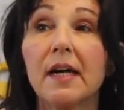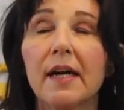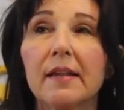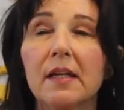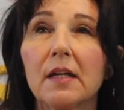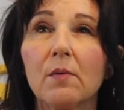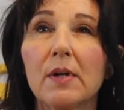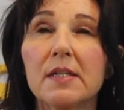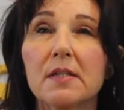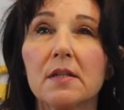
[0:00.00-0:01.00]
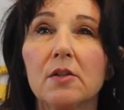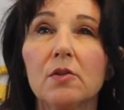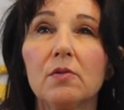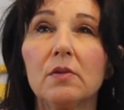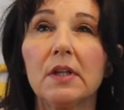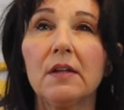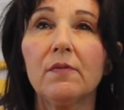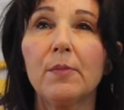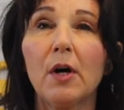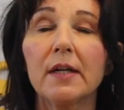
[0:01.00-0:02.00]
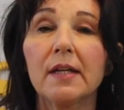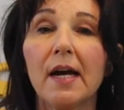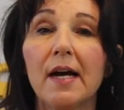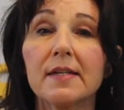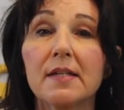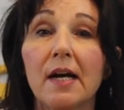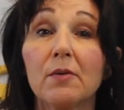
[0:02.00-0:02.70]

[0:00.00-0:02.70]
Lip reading: I think it was the New Leaf podcast.